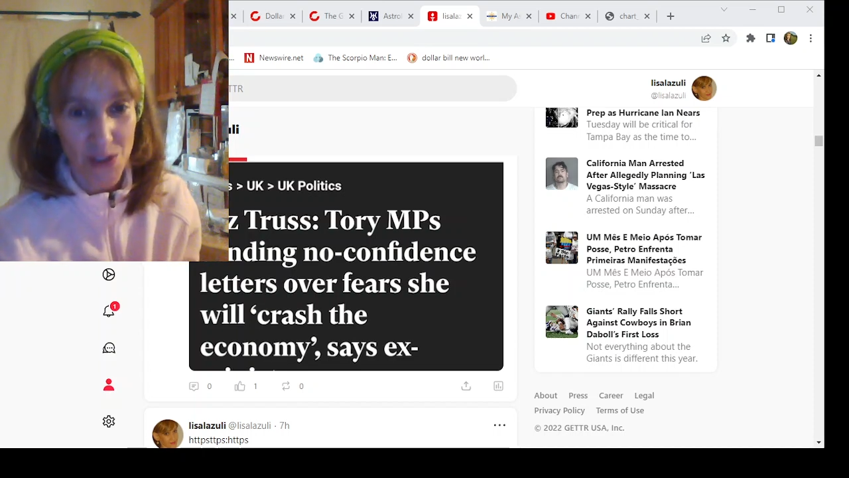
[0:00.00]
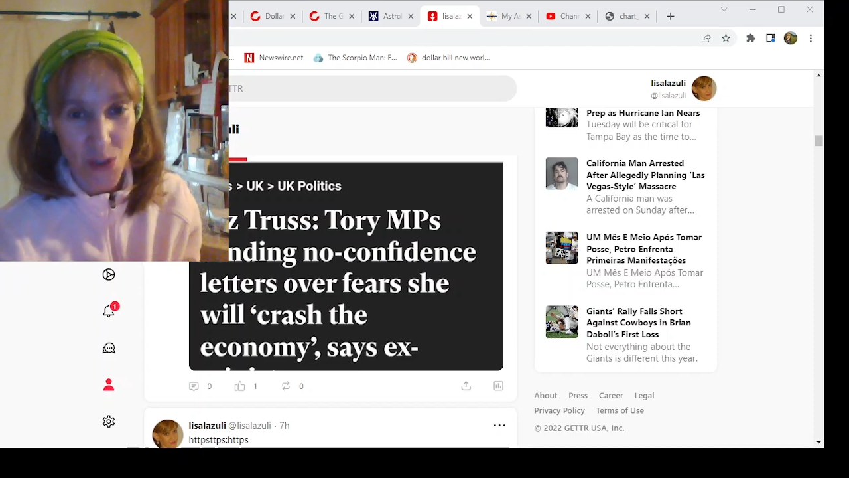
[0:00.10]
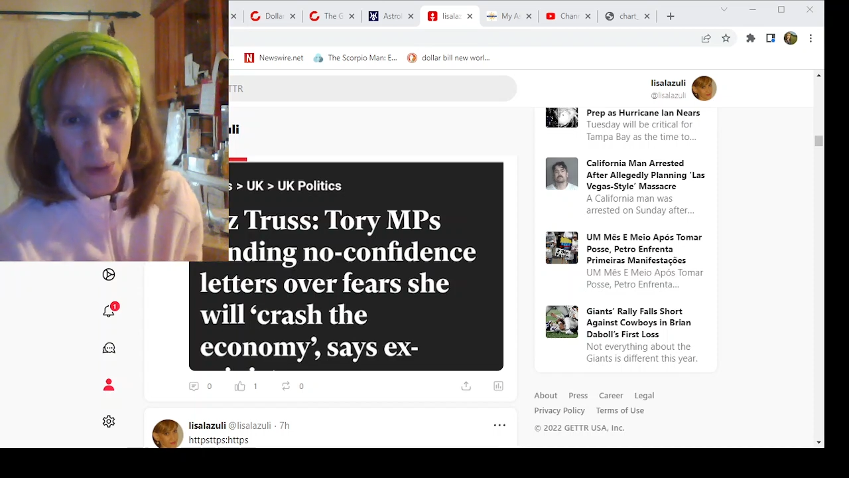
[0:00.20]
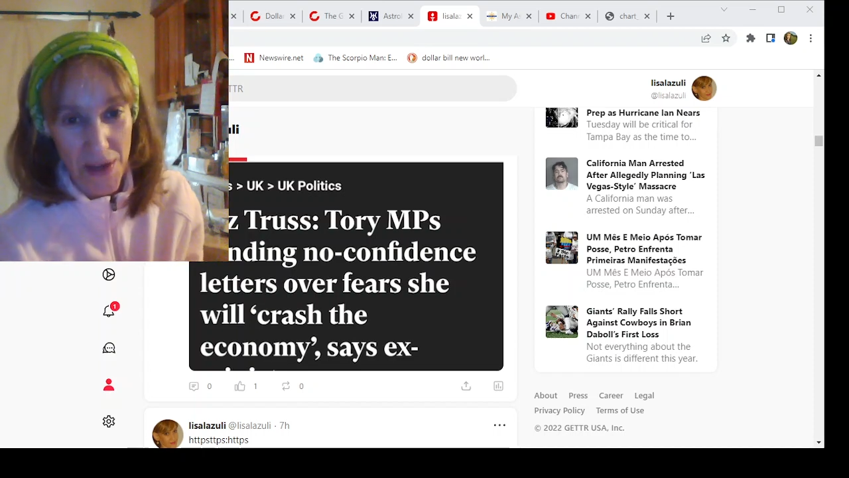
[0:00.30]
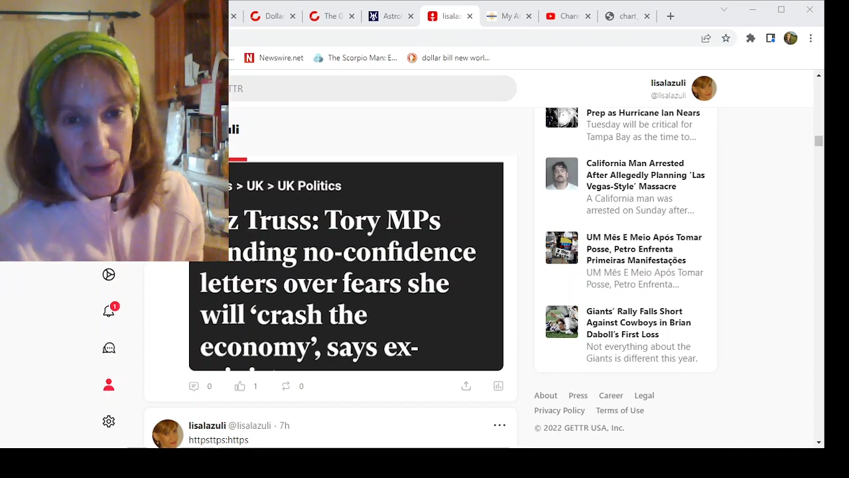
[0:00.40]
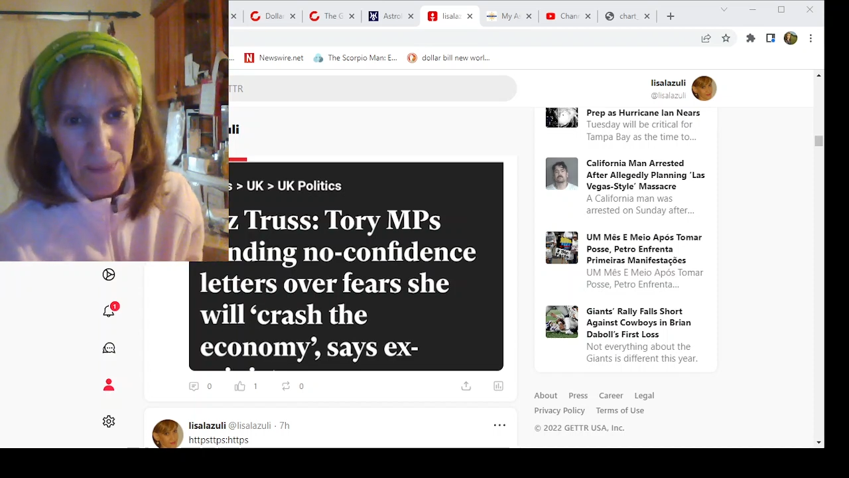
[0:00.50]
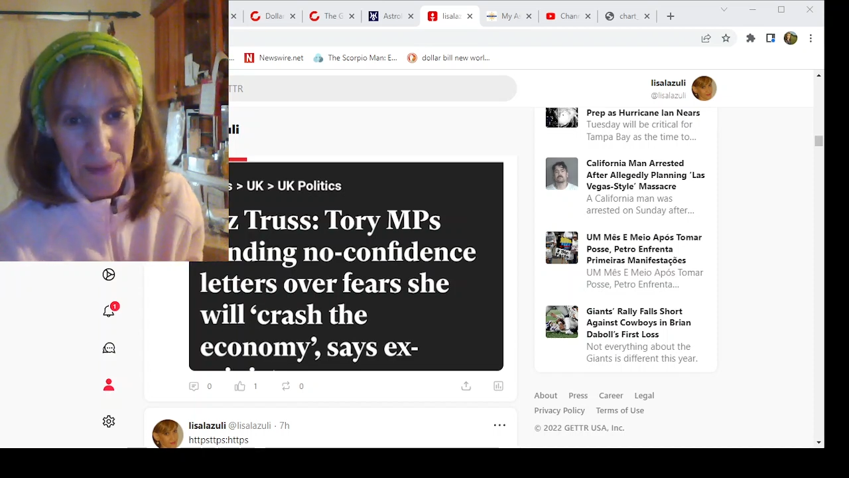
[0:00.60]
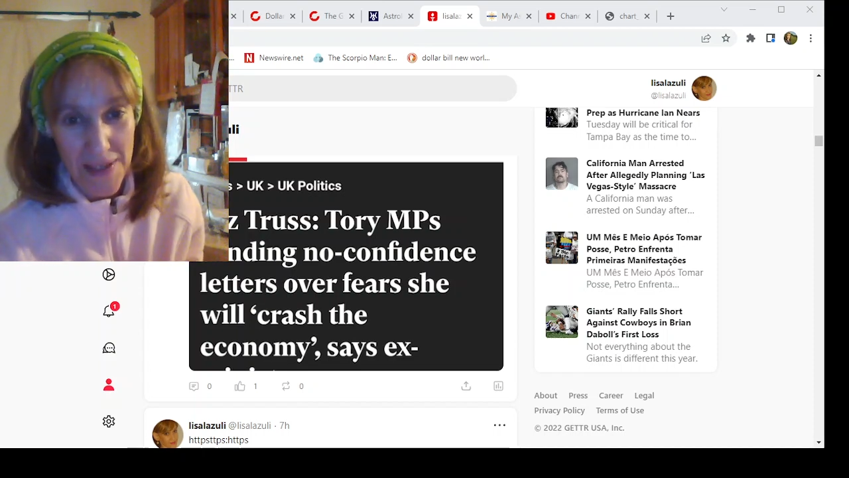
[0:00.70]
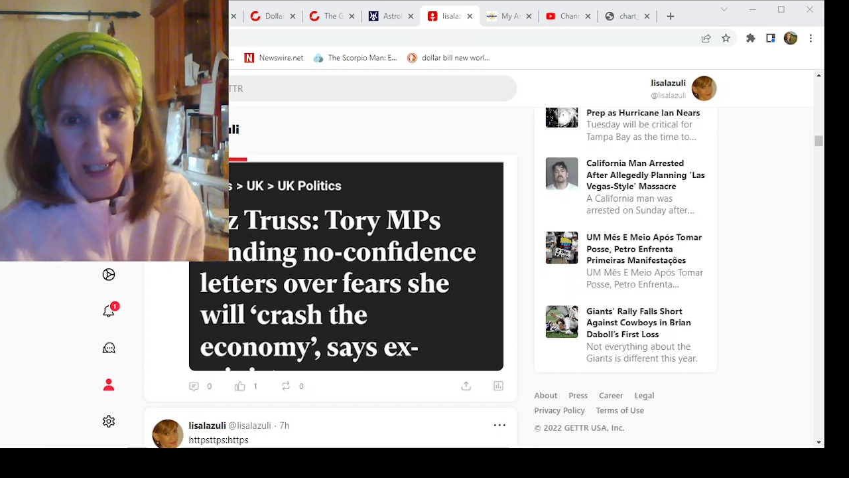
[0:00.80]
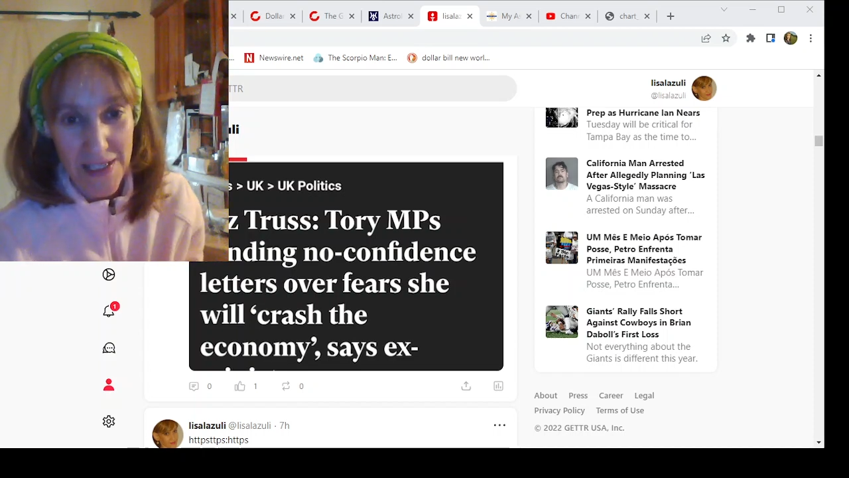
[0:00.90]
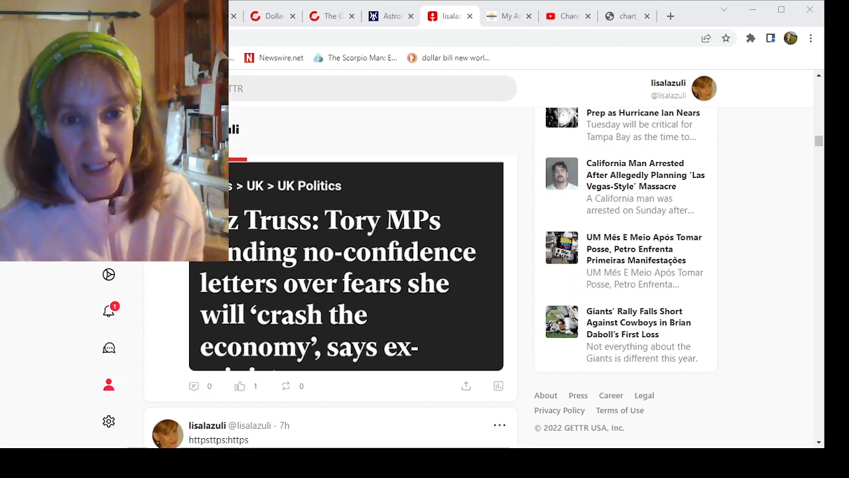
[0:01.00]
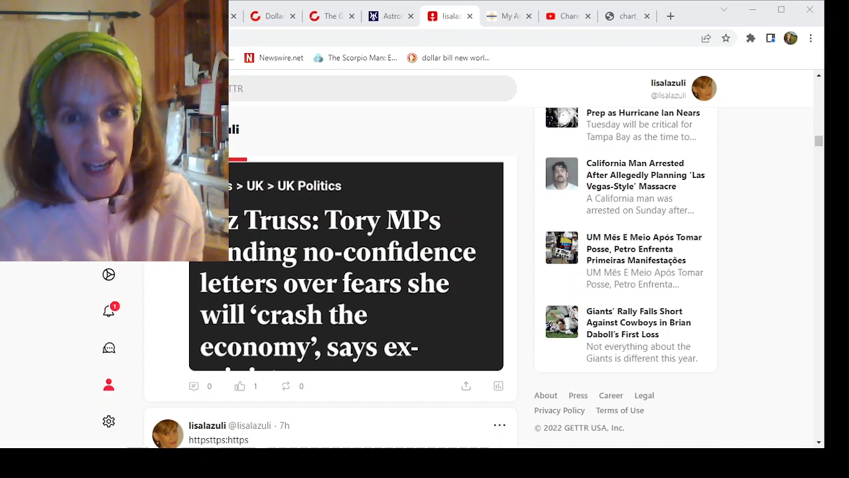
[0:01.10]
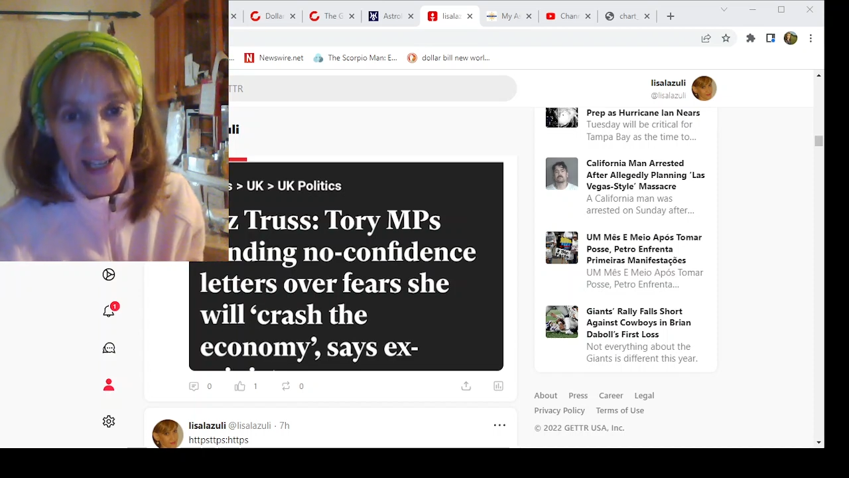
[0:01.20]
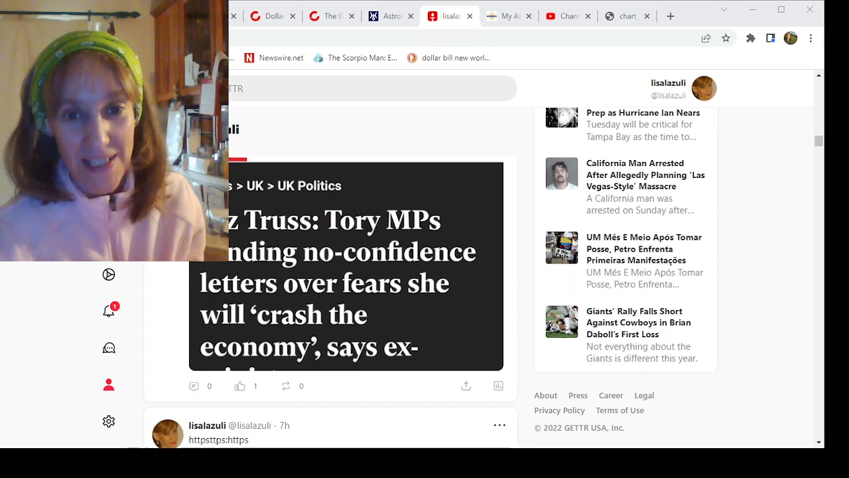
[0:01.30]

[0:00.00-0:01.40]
Tory MPs